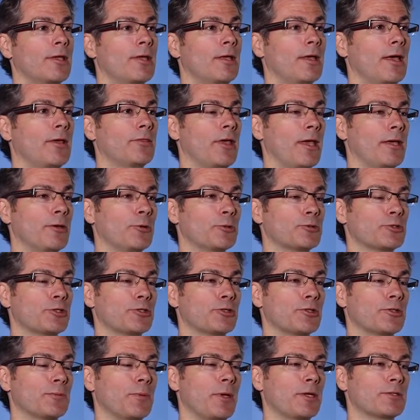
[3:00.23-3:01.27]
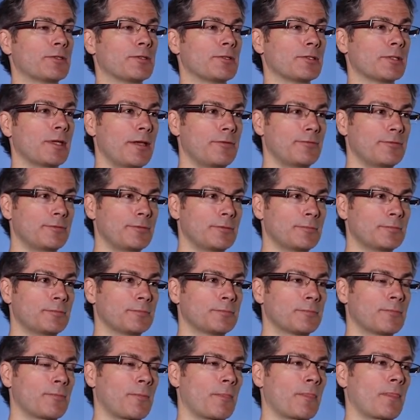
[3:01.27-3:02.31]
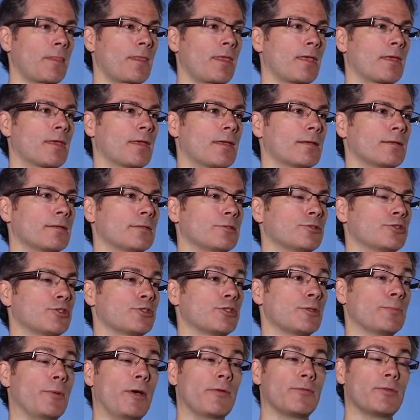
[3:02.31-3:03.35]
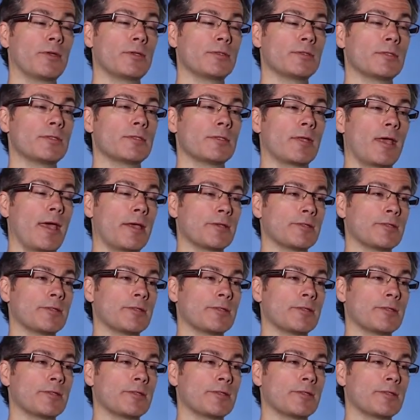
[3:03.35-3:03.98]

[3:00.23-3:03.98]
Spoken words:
and the aorta to the patient's left. Just above this is the